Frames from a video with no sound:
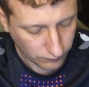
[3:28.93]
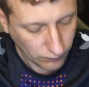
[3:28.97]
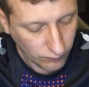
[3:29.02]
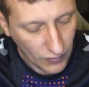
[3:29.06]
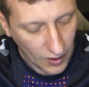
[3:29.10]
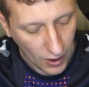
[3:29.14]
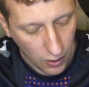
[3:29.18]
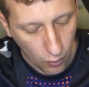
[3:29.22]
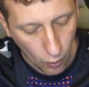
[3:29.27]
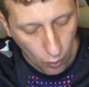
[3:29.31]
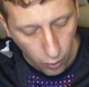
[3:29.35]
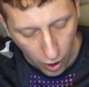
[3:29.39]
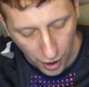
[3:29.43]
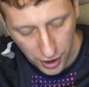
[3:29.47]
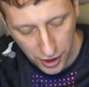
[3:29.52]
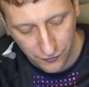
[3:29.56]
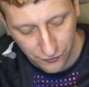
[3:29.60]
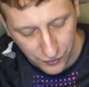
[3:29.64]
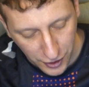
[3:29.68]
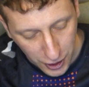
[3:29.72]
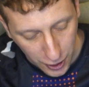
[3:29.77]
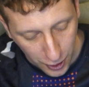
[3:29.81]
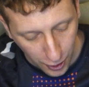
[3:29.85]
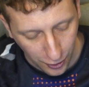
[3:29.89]
One of
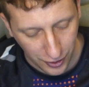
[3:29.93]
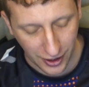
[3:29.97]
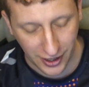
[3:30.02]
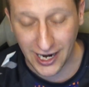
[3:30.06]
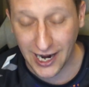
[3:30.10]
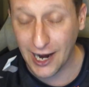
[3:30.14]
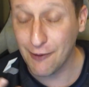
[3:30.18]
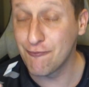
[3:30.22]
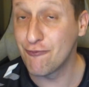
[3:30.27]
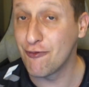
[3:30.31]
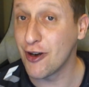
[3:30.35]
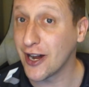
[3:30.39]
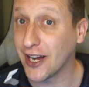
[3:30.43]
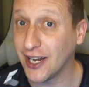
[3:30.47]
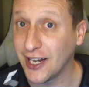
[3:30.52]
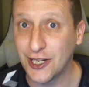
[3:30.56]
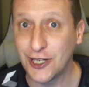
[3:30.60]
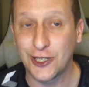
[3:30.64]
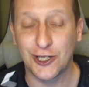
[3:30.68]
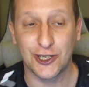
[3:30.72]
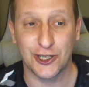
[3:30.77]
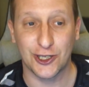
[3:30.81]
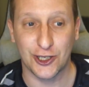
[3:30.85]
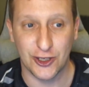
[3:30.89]
the other, I'm
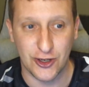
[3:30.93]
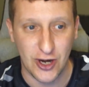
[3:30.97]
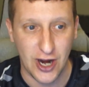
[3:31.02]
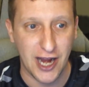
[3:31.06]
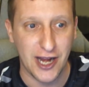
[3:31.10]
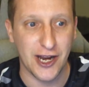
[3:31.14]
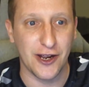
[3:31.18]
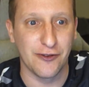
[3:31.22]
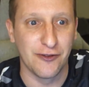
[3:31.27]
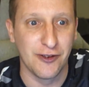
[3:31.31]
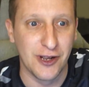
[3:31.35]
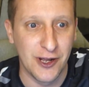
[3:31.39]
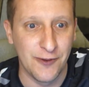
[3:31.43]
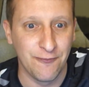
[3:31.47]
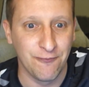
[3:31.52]
really trying to